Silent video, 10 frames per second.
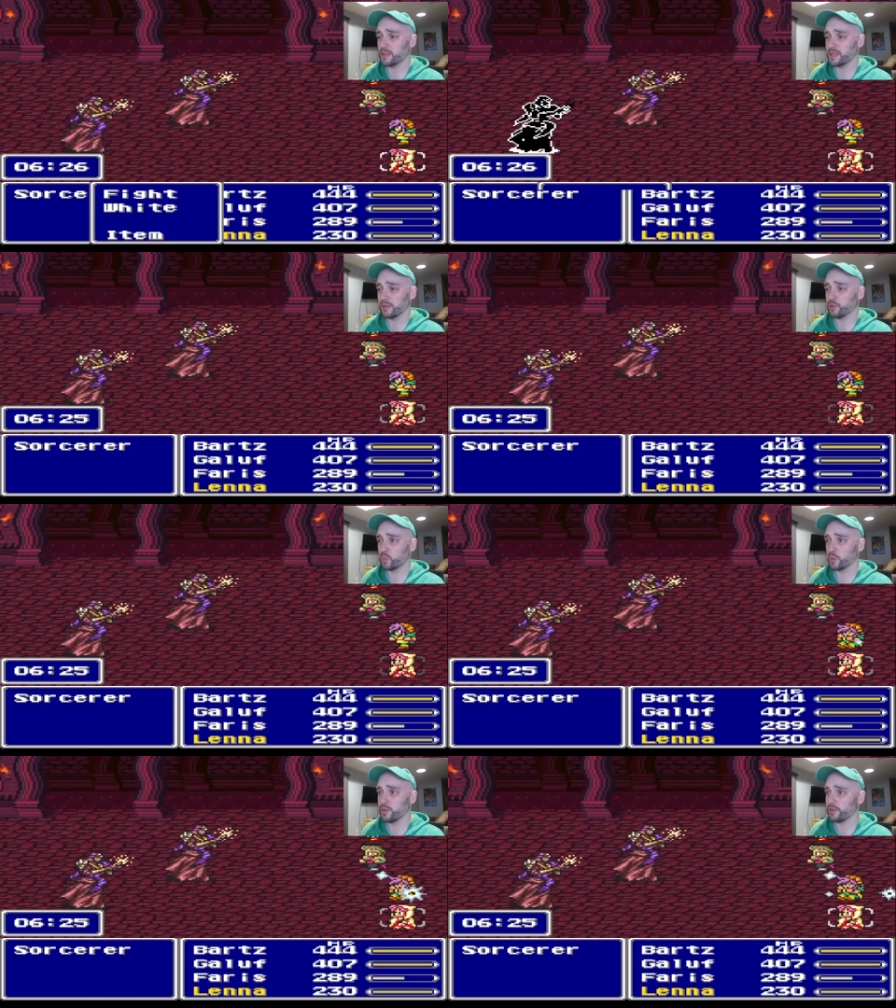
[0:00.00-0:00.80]
It sounds
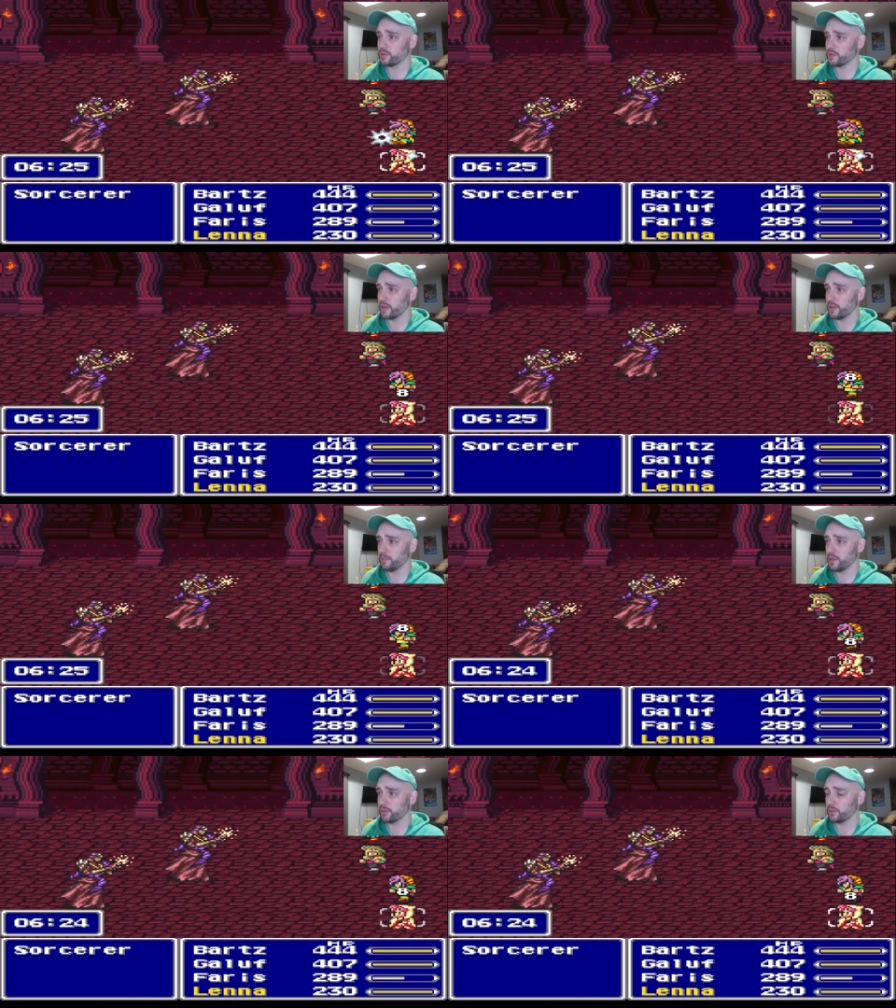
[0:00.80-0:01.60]
worse
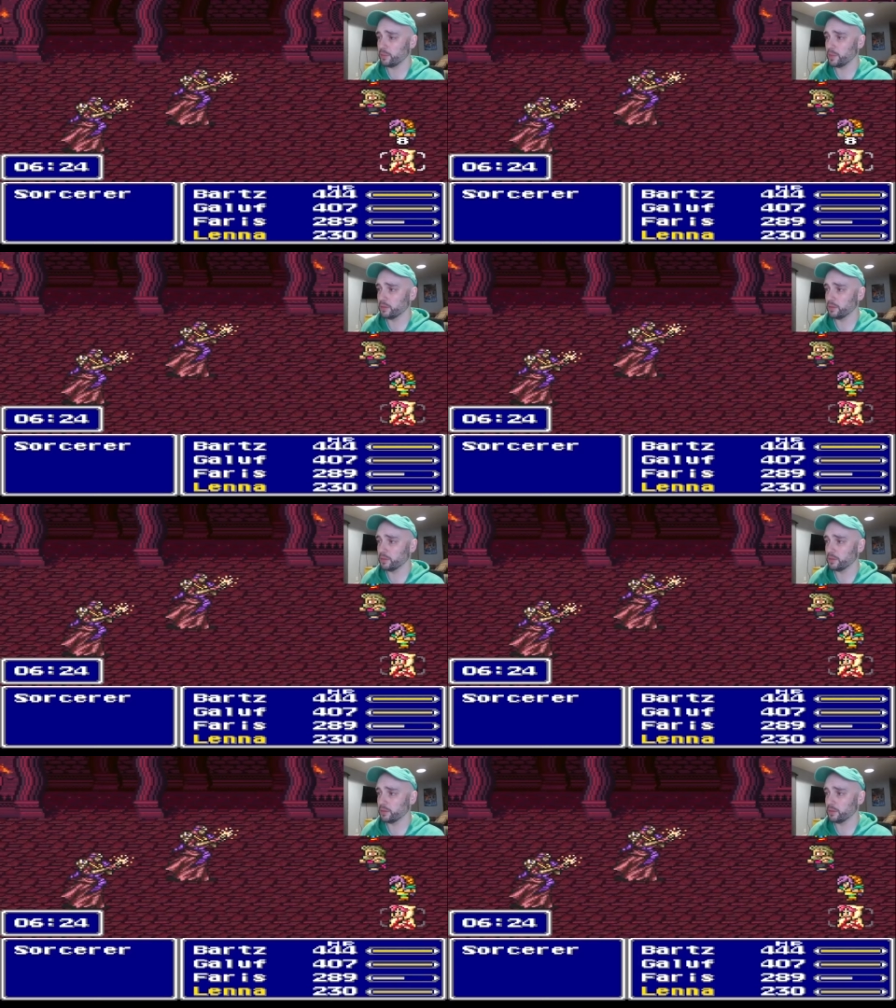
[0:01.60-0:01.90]
than mithril,